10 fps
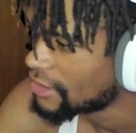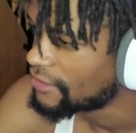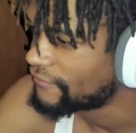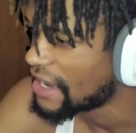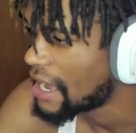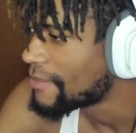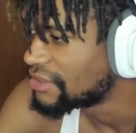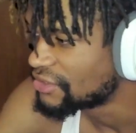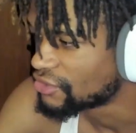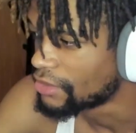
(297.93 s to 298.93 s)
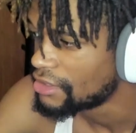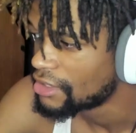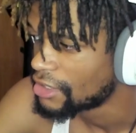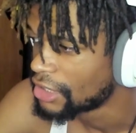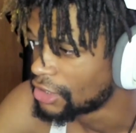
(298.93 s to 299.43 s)
5 minutes. 3,
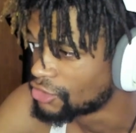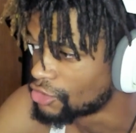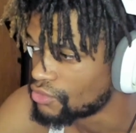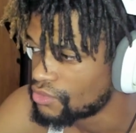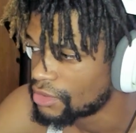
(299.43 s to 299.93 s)
2,